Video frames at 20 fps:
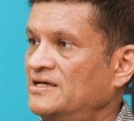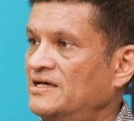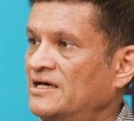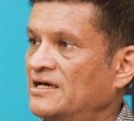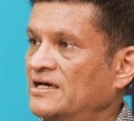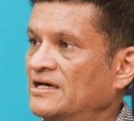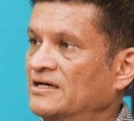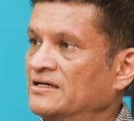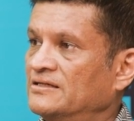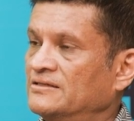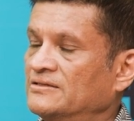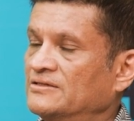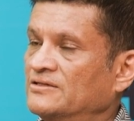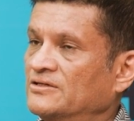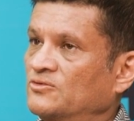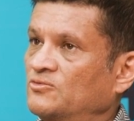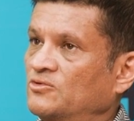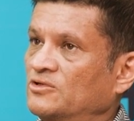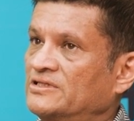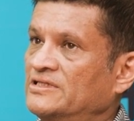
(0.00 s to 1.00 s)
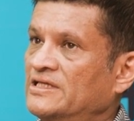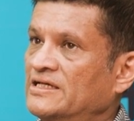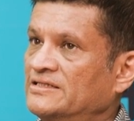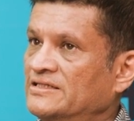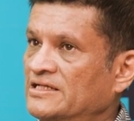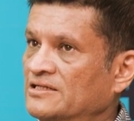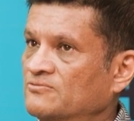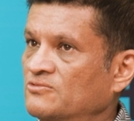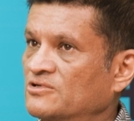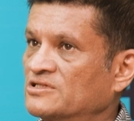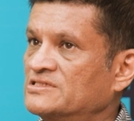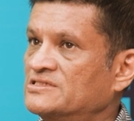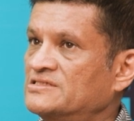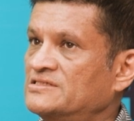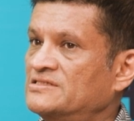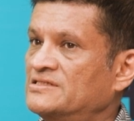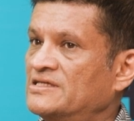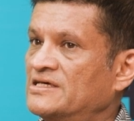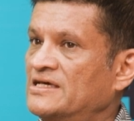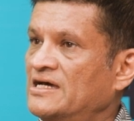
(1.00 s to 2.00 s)
And what they did
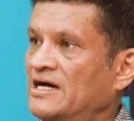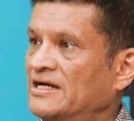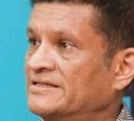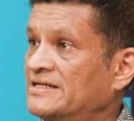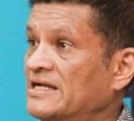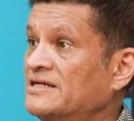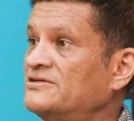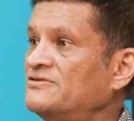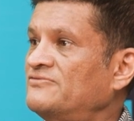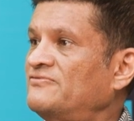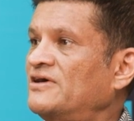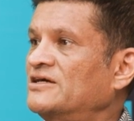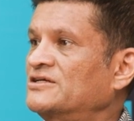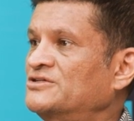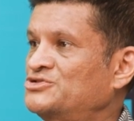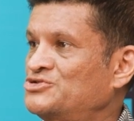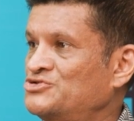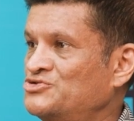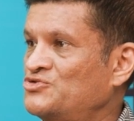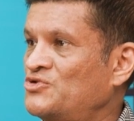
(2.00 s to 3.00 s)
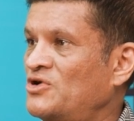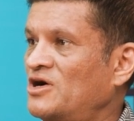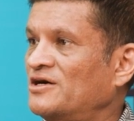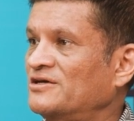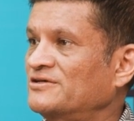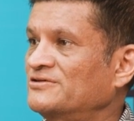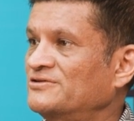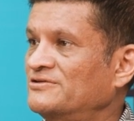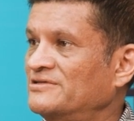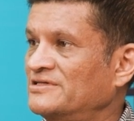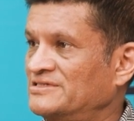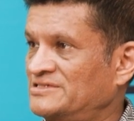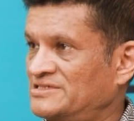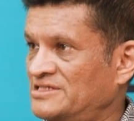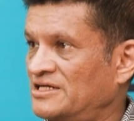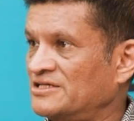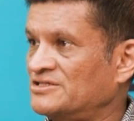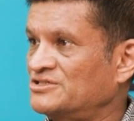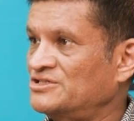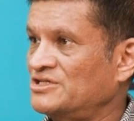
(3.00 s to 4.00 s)
was they identified 200
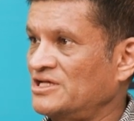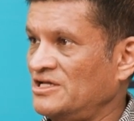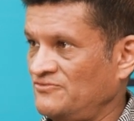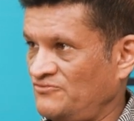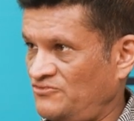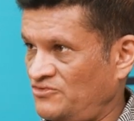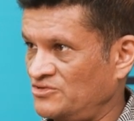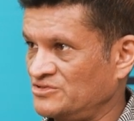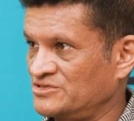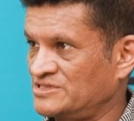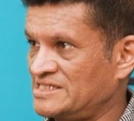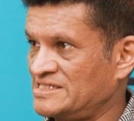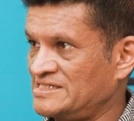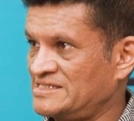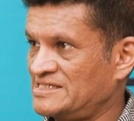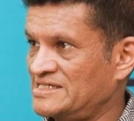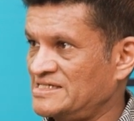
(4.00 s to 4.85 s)
such influencers.